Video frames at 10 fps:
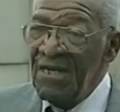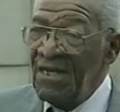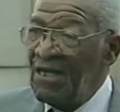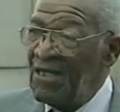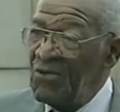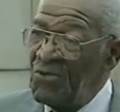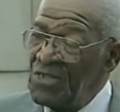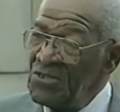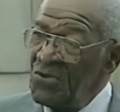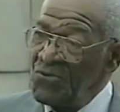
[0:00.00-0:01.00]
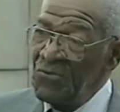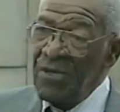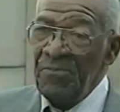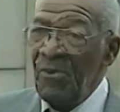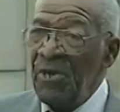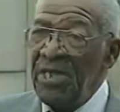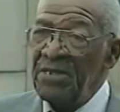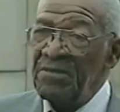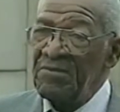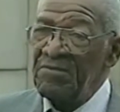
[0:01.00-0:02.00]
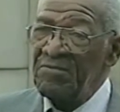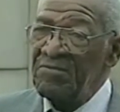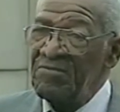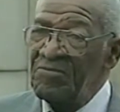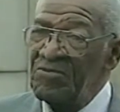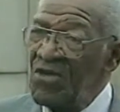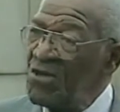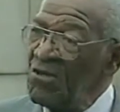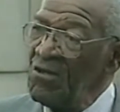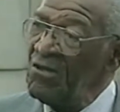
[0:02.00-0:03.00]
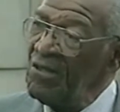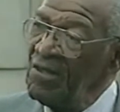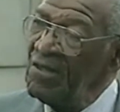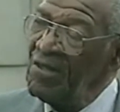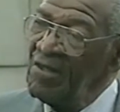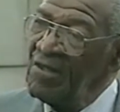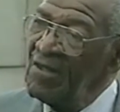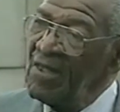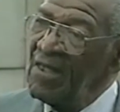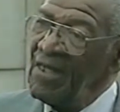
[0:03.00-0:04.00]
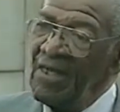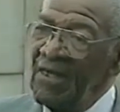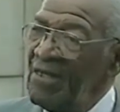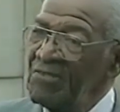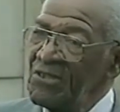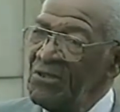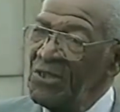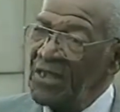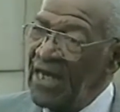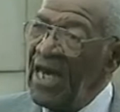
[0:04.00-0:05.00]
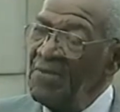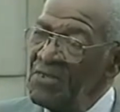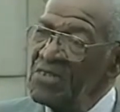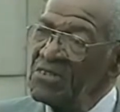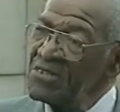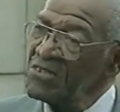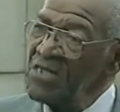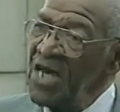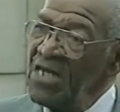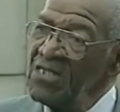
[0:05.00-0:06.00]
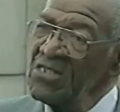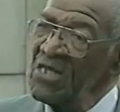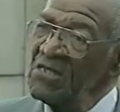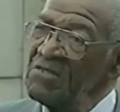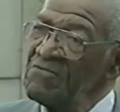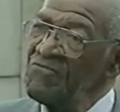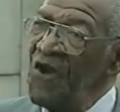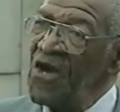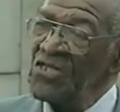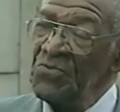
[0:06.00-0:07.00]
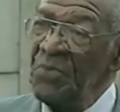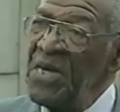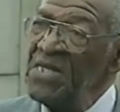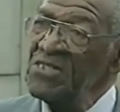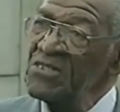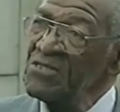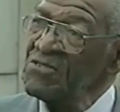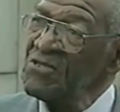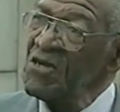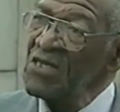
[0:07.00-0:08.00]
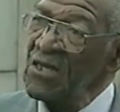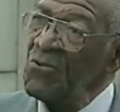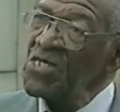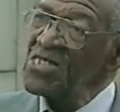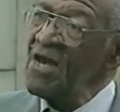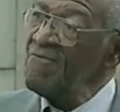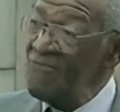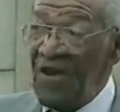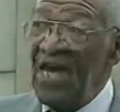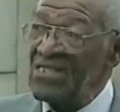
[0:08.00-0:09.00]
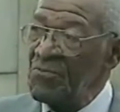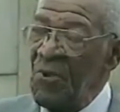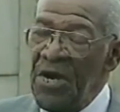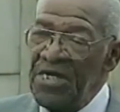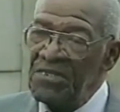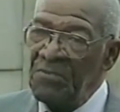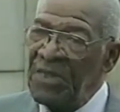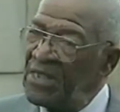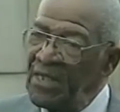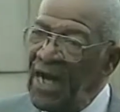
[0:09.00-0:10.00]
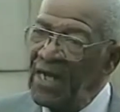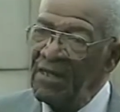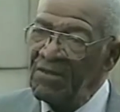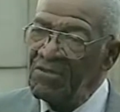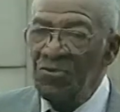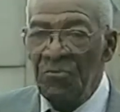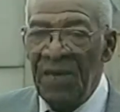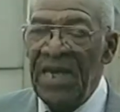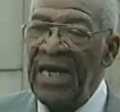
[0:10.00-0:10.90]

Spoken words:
There was no three-point circle. Yeah. So the game has changed as far as speed is concerned. There was some fast breaks, but not too many.